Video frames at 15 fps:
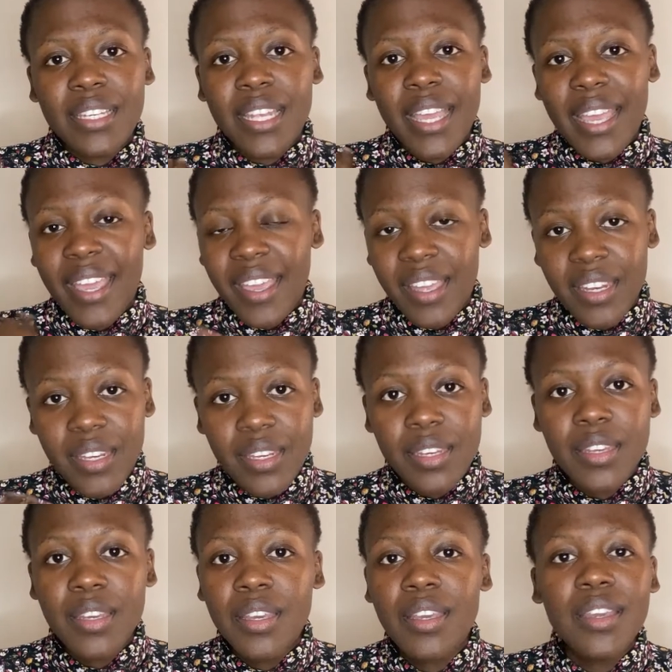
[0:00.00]
a head
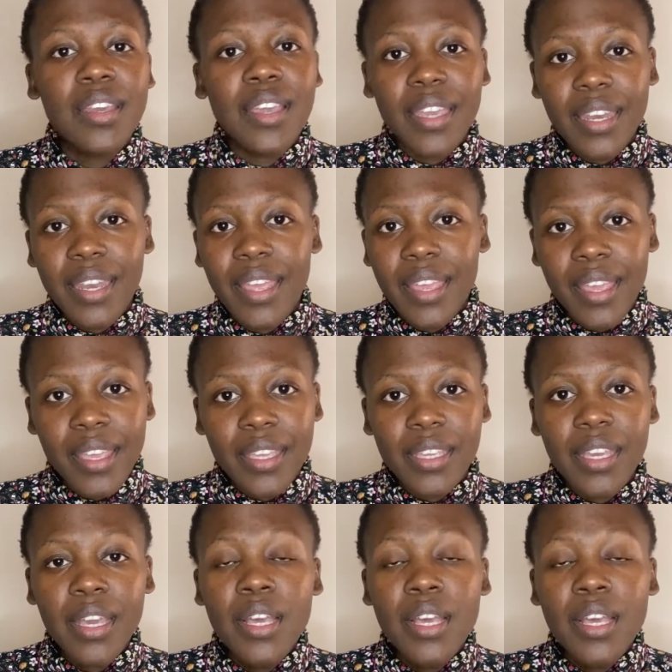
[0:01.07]
in a hake.